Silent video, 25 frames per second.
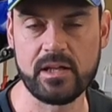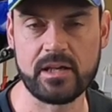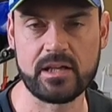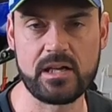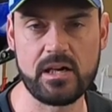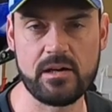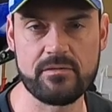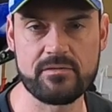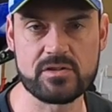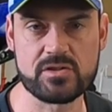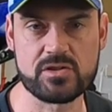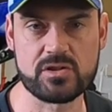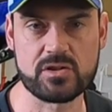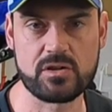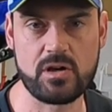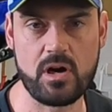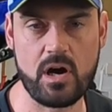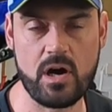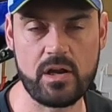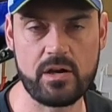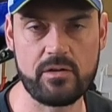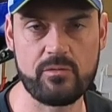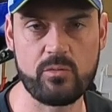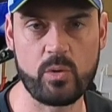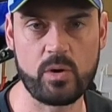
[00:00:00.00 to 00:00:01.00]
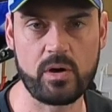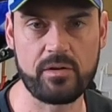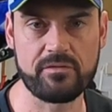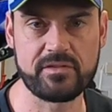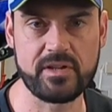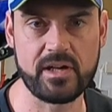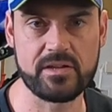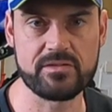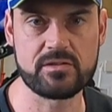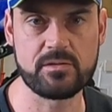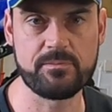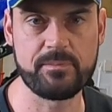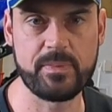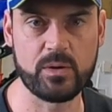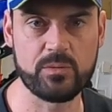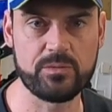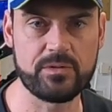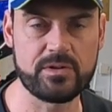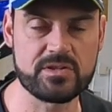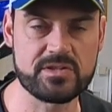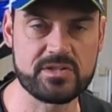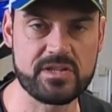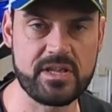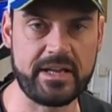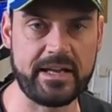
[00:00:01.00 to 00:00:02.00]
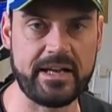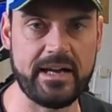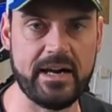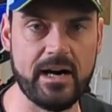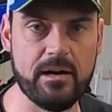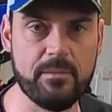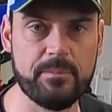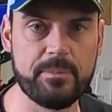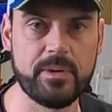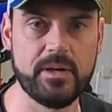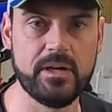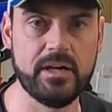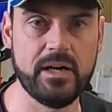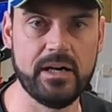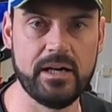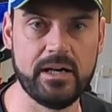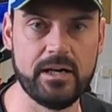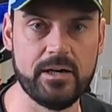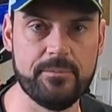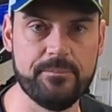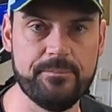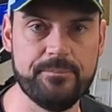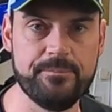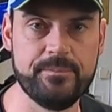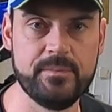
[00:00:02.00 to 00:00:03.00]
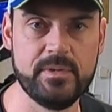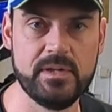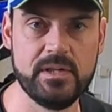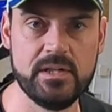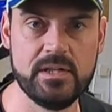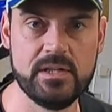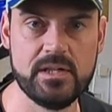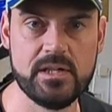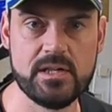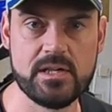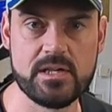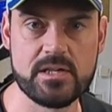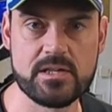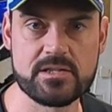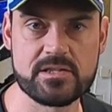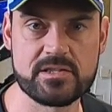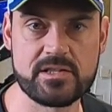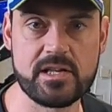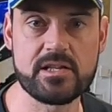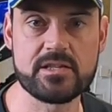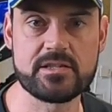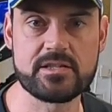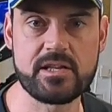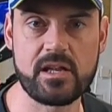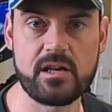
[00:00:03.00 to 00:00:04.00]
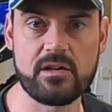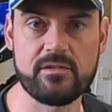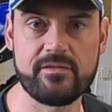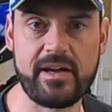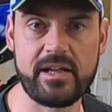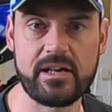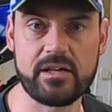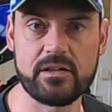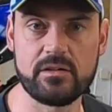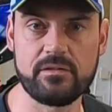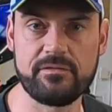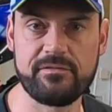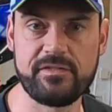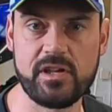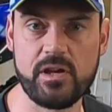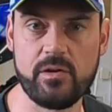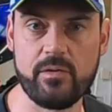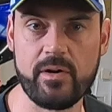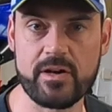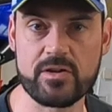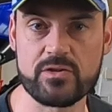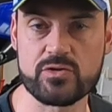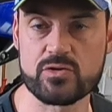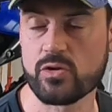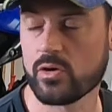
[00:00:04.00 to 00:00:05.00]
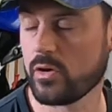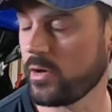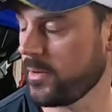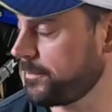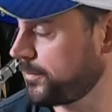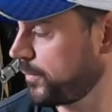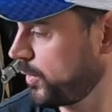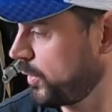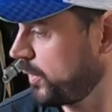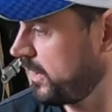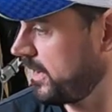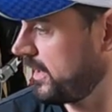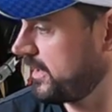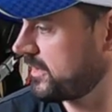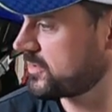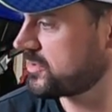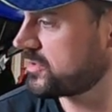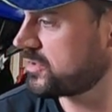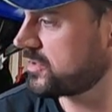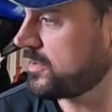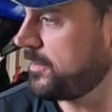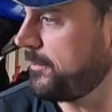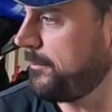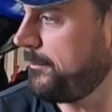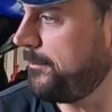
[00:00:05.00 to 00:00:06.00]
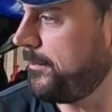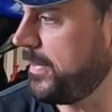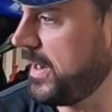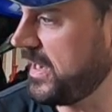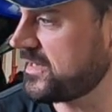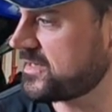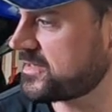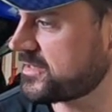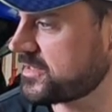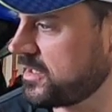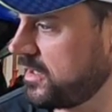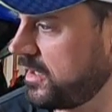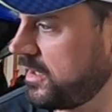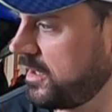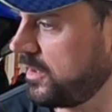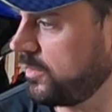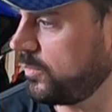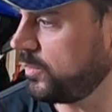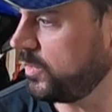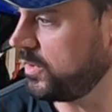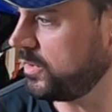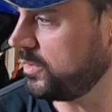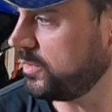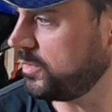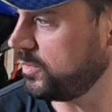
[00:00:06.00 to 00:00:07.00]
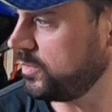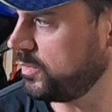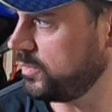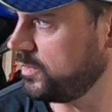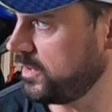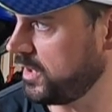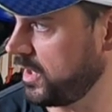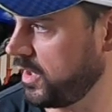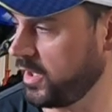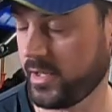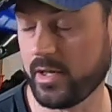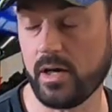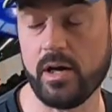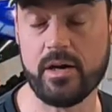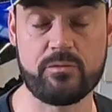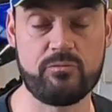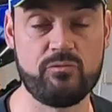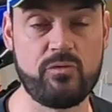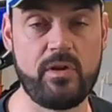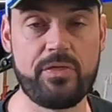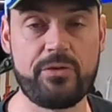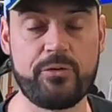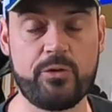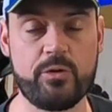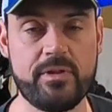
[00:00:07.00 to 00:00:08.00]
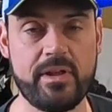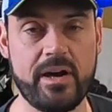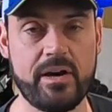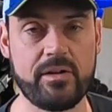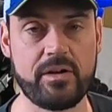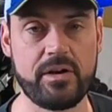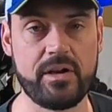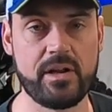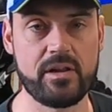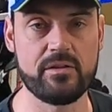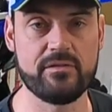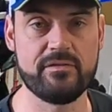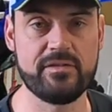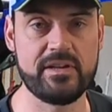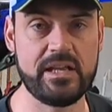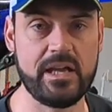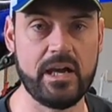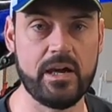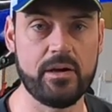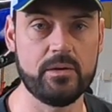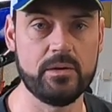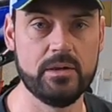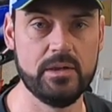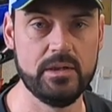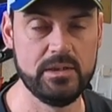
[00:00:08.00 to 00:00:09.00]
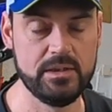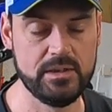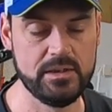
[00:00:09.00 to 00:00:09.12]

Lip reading: covers kind of what I've done to build this thing up. Since then I've added a few extra products, but I can run through that in another video.